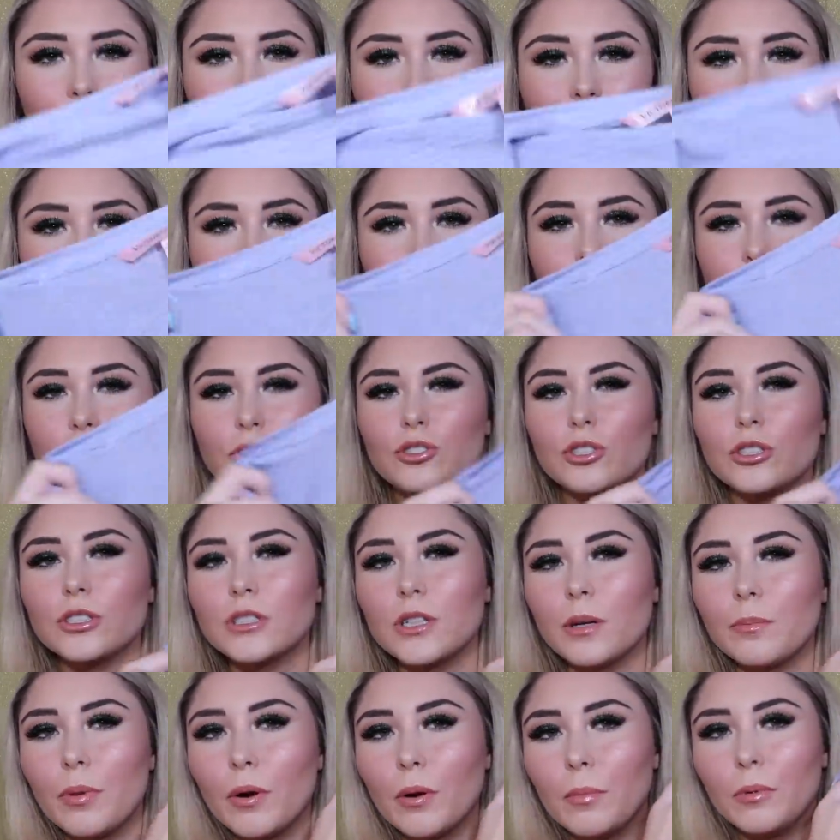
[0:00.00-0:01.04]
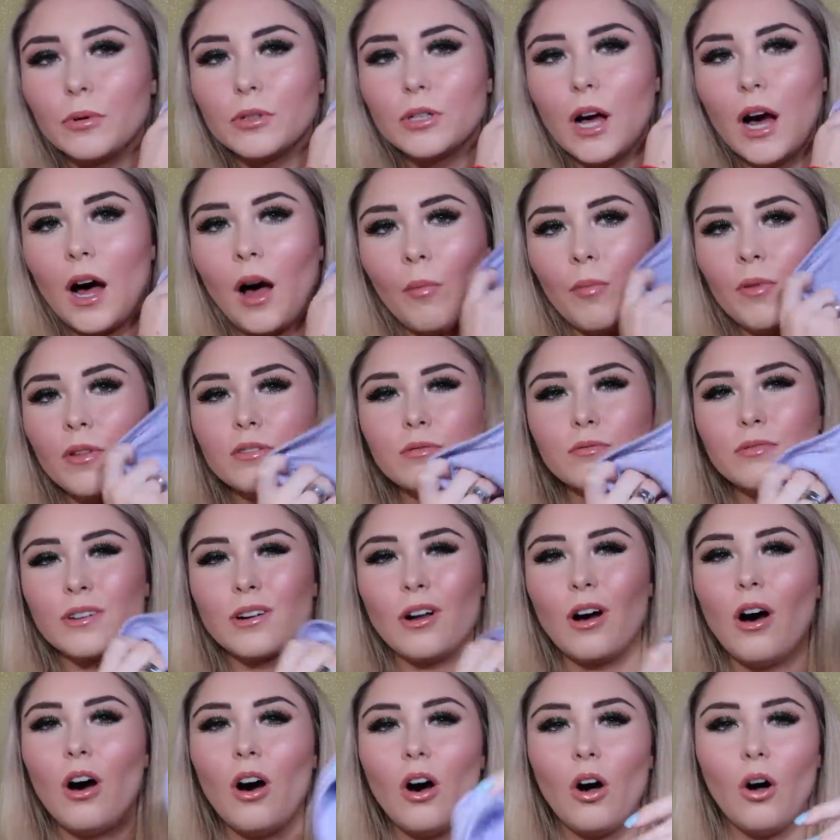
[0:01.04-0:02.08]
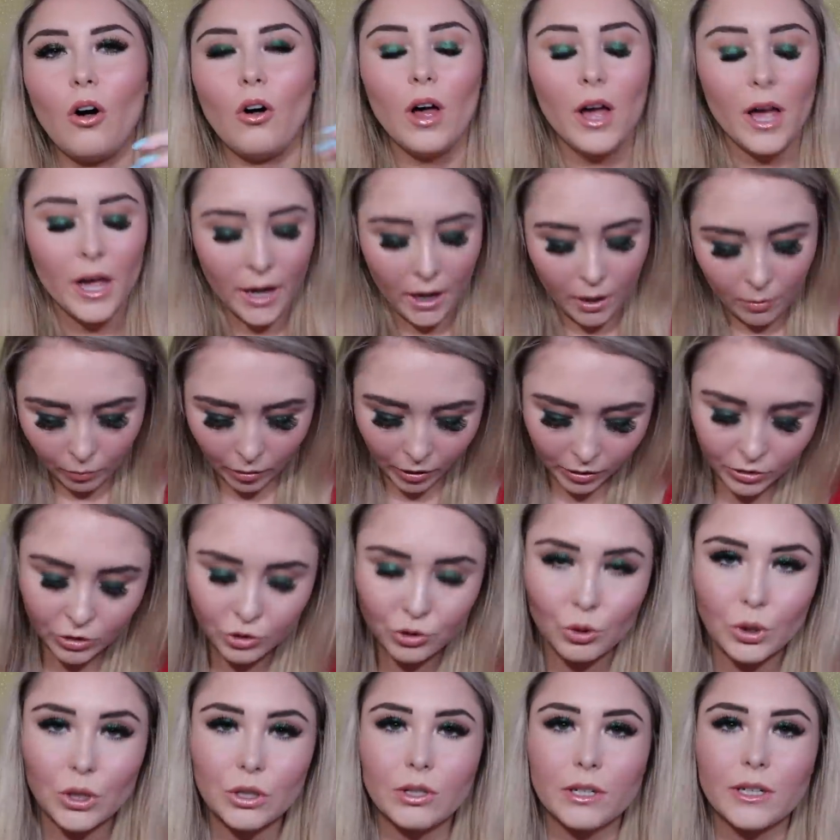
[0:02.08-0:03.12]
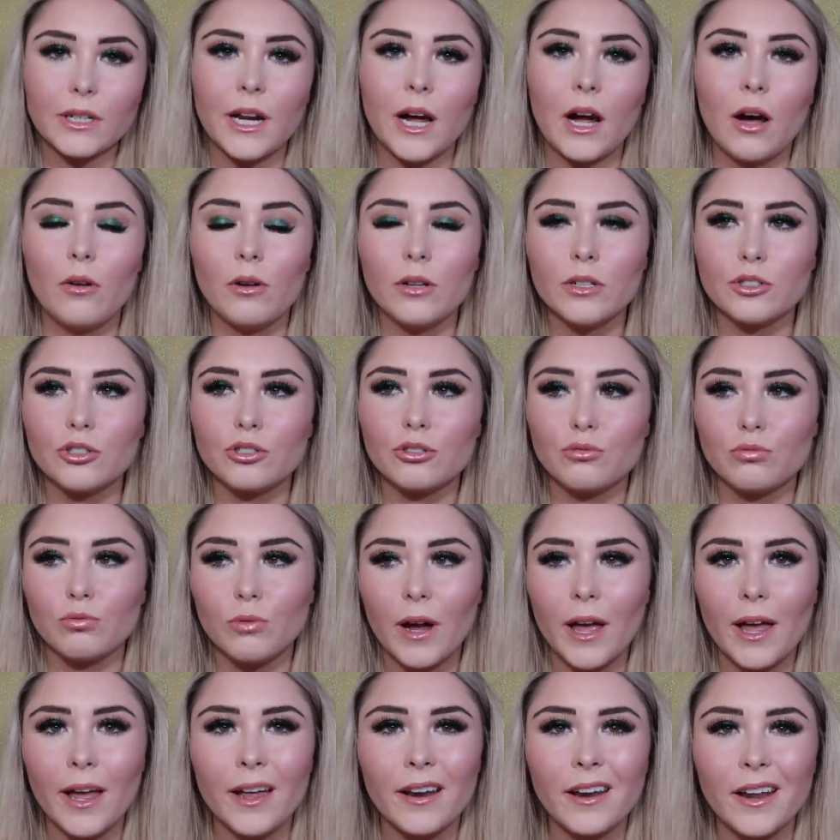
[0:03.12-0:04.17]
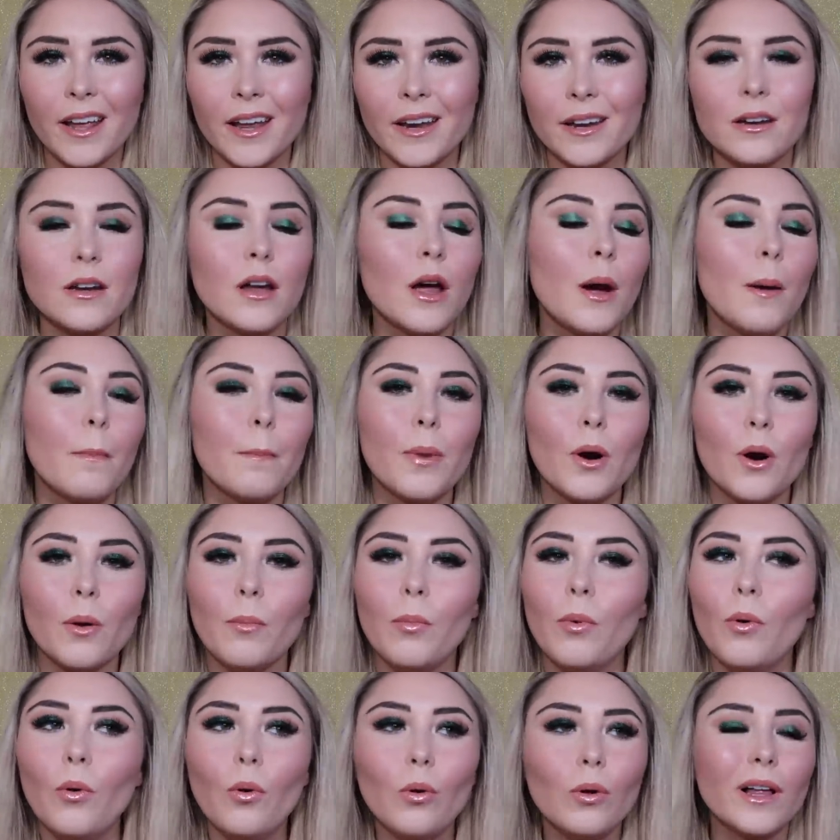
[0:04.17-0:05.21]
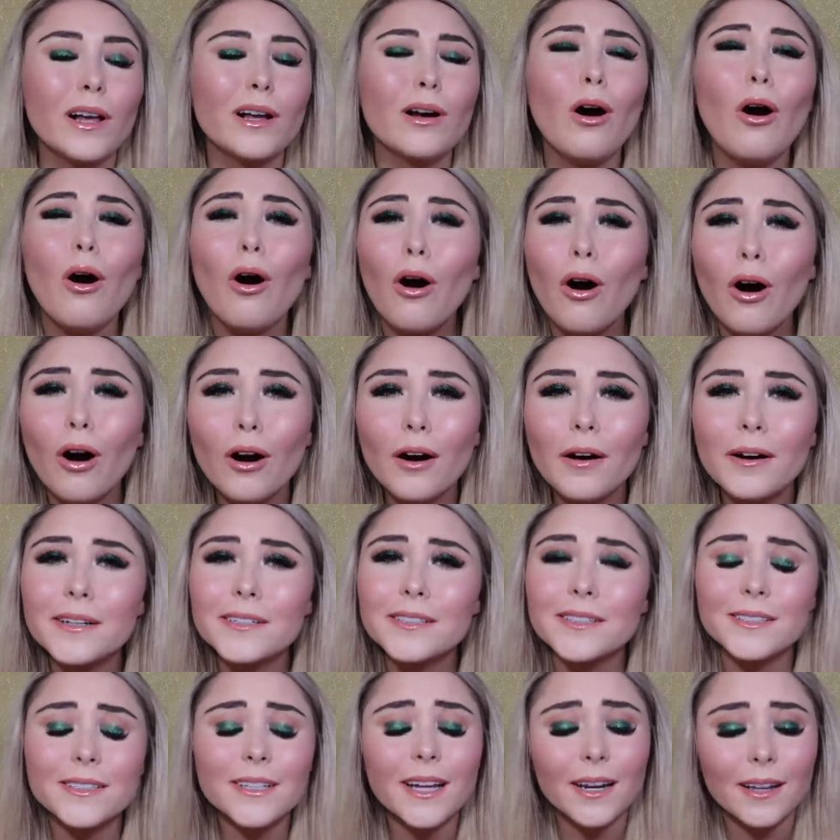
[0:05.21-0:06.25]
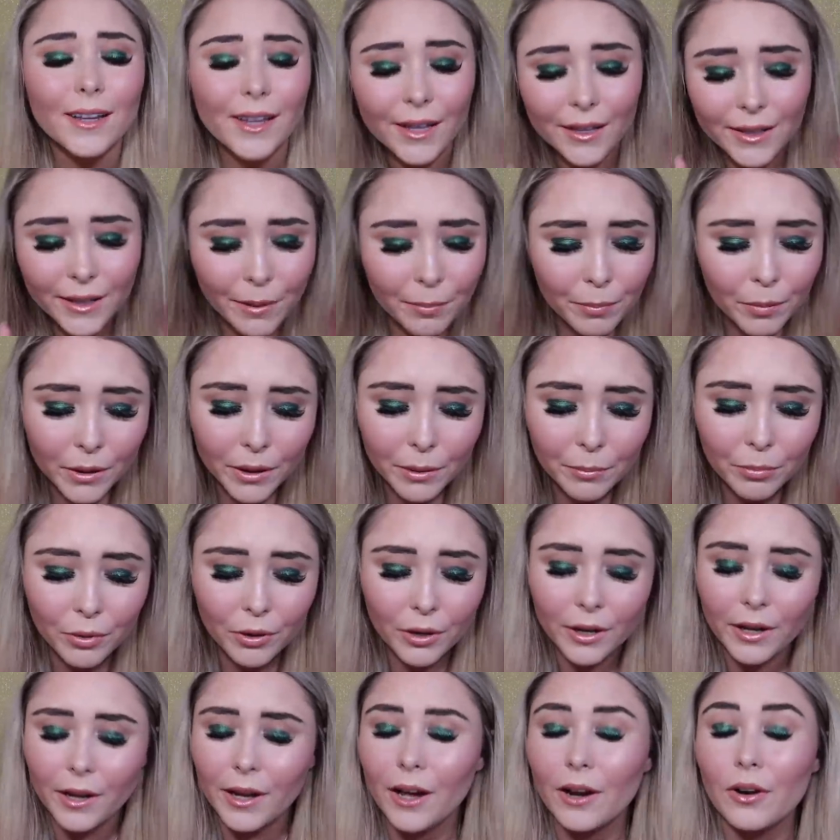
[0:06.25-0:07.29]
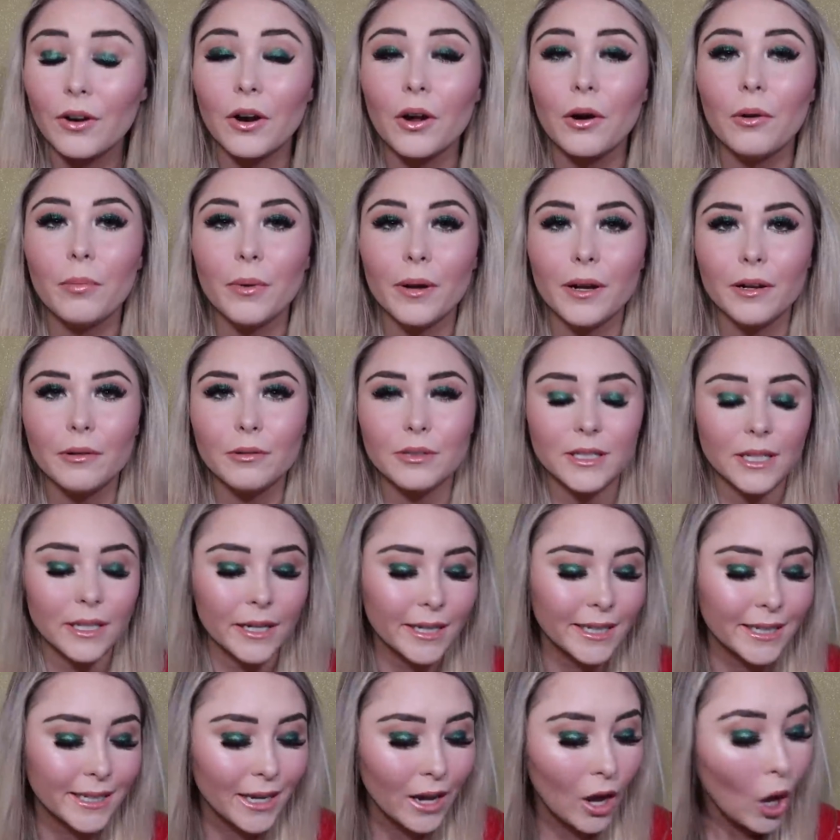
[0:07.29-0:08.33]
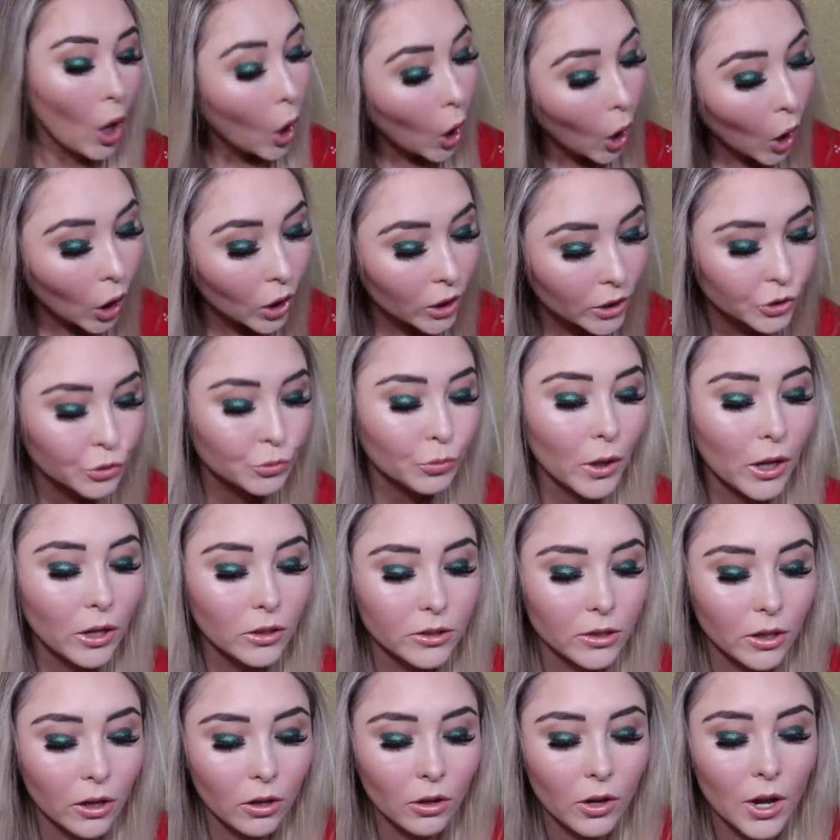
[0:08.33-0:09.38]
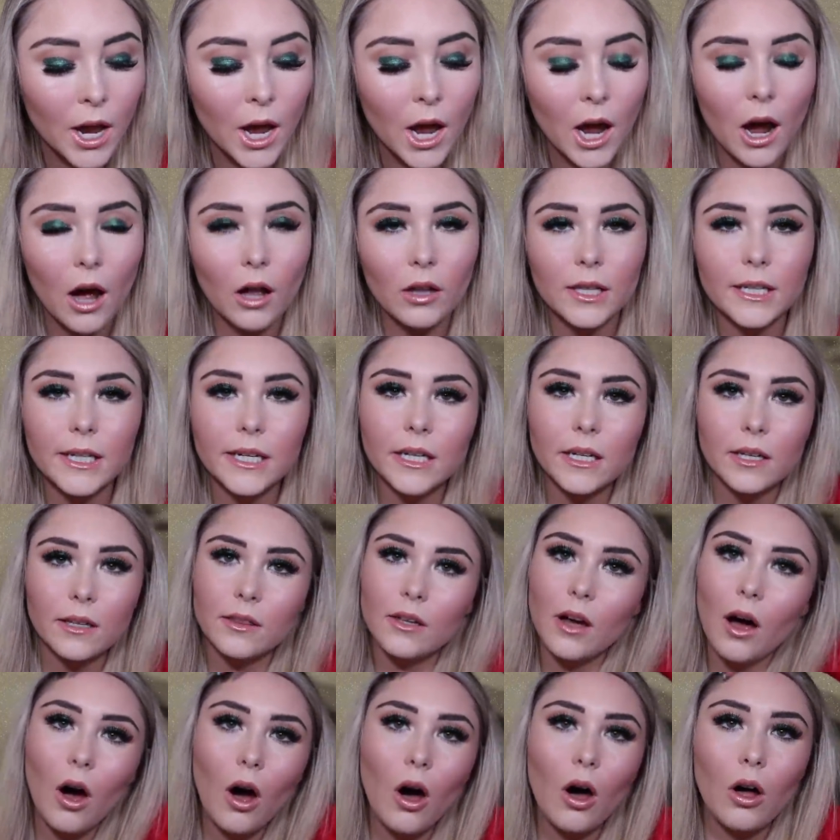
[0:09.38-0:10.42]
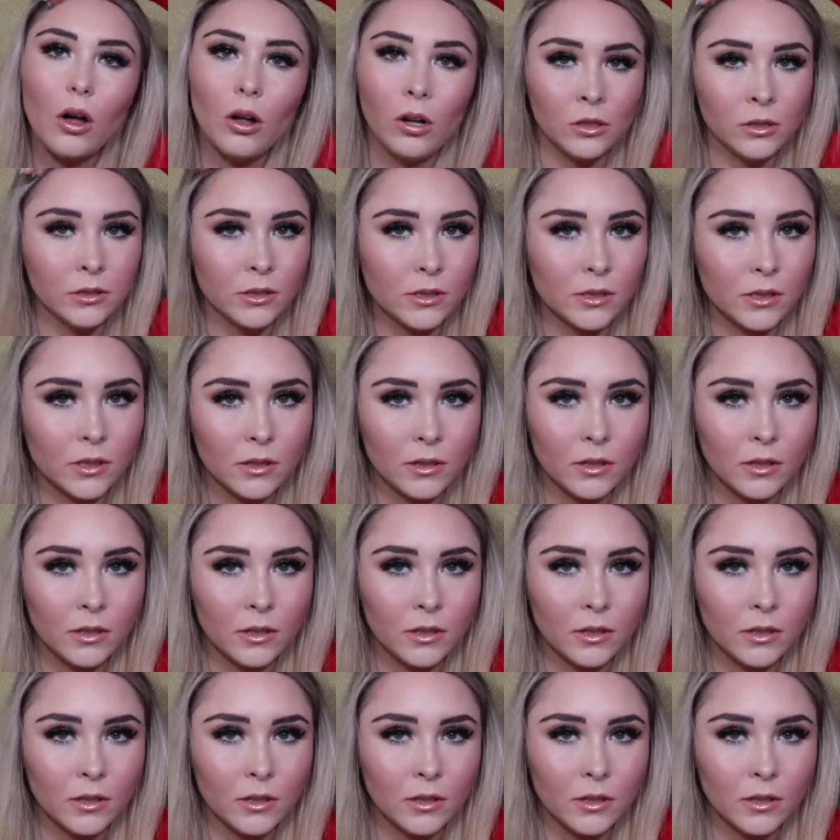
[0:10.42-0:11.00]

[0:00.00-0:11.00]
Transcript: this one is just a purple top. This was in a haul. I'm wearing the shorts right now. It's just red and purple, like heart. It's kind of like leopardy print. I don't know, but it was in a haul as well. So I'll link the hauls